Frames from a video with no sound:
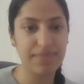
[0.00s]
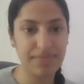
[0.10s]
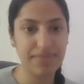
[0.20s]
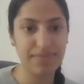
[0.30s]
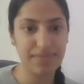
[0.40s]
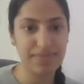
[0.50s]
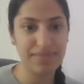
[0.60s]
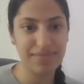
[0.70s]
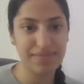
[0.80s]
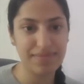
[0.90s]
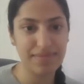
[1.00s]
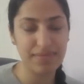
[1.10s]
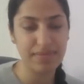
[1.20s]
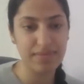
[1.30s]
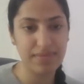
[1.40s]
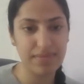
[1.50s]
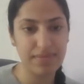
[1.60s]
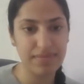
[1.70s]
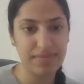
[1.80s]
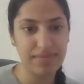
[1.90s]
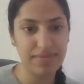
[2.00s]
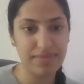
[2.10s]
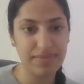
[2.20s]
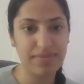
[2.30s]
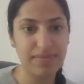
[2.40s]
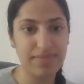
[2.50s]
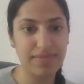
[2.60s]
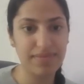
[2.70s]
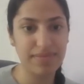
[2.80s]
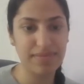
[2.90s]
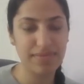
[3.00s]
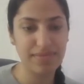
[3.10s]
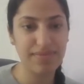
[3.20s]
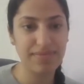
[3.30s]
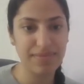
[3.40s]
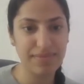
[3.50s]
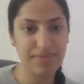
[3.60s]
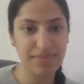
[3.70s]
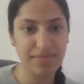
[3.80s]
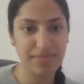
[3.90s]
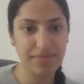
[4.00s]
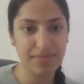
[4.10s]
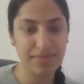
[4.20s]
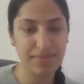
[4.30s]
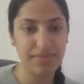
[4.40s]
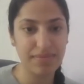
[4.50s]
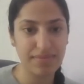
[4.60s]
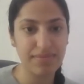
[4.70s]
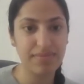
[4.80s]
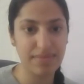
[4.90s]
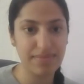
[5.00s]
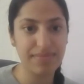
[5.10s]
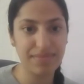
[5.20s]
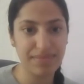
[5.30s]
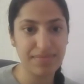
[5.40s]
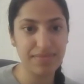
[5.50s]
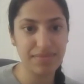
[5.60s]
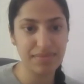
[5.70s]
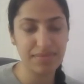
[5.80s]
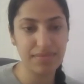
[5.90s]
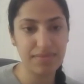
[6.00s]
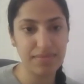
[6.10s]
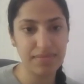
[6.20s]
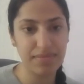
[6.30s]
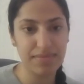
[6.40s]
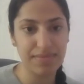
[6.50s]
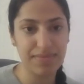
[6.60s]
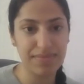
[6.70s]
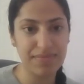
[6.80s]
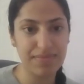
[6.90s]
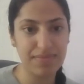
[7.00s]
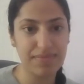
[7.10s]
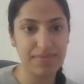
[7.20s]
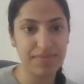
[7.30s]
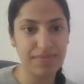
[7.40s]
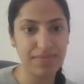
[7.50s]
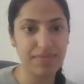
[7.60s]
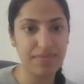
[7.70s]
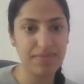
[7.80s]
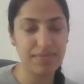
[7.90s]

(silent)